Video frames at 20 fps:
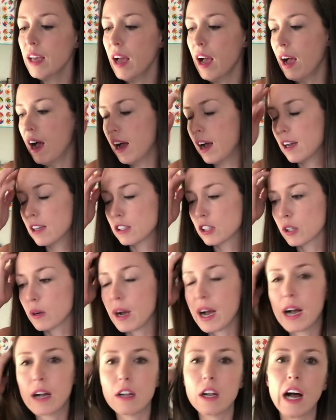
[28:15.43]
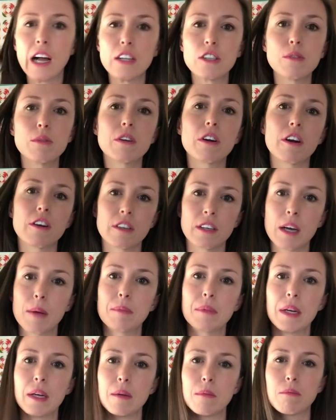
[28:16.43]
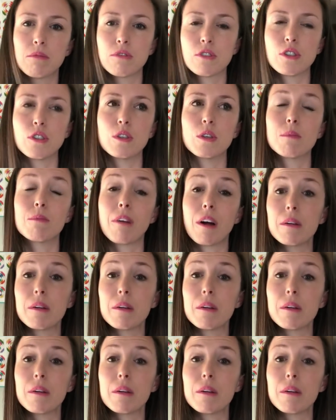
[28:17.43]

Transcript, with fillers: Uh, so I'll, I'll do a garden update soon,